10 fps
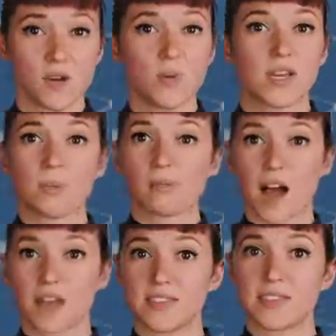we can
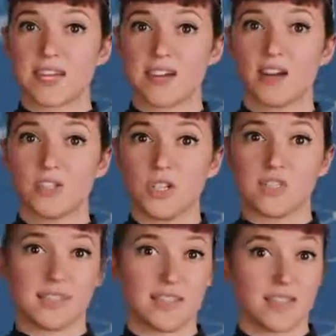apply this technology to
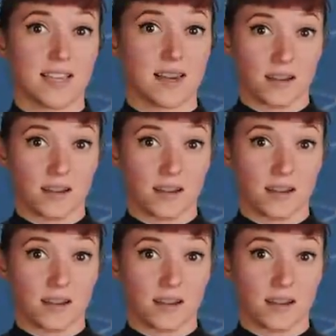things like